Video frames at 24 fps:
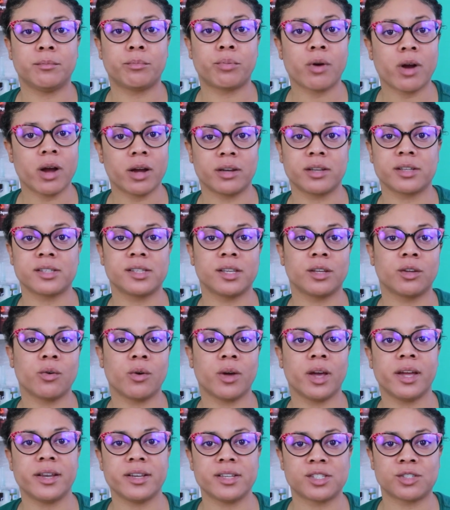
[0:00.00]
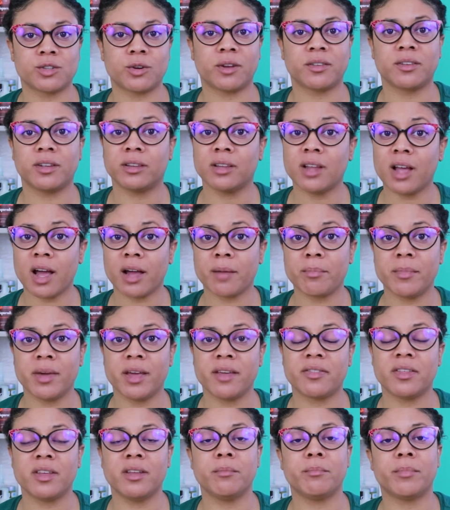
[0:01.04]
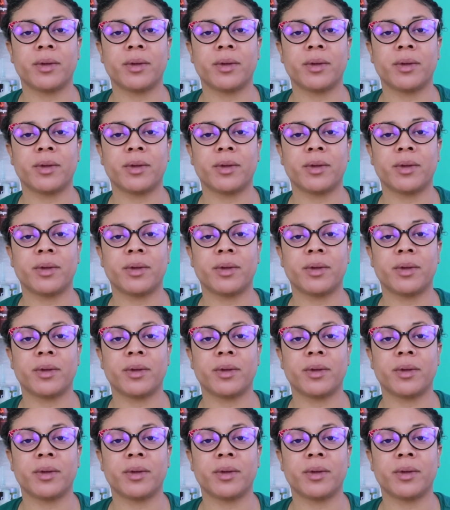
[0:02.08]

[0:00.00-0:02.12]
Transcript: products and go ahead and start the lock method.